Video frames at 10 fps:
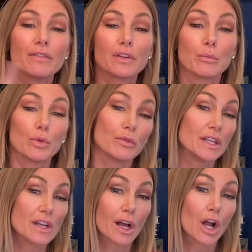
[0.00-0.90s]

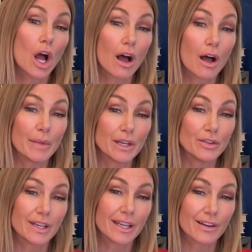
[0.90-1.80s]
winevillemovie.com and
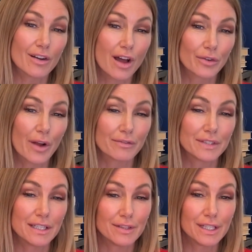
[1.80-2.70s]
you can get an autographed
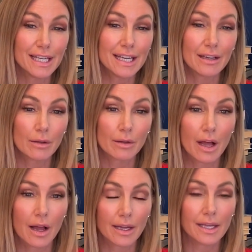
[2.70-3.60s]
DVD.
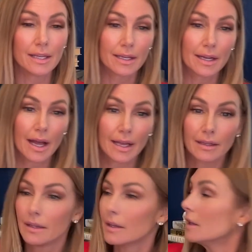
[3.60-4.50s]
Keaton and I
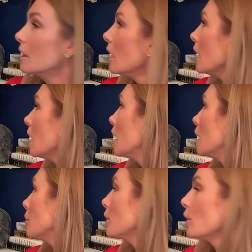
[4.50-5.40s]

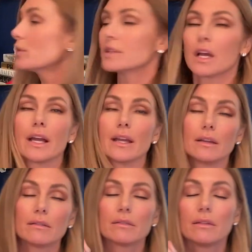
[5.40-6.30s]
both
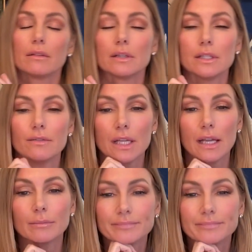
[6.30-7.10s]
sign the DVD.